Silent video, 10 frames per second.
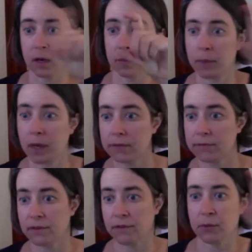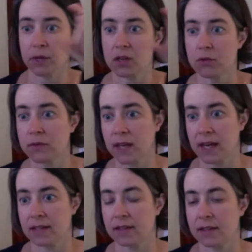above the 3 use
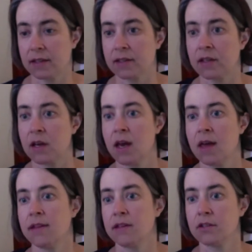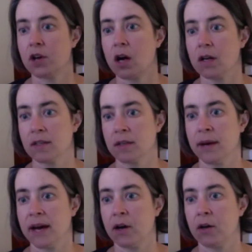cases that talks
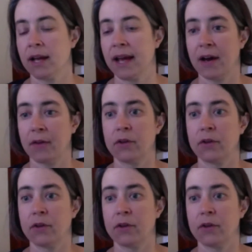about how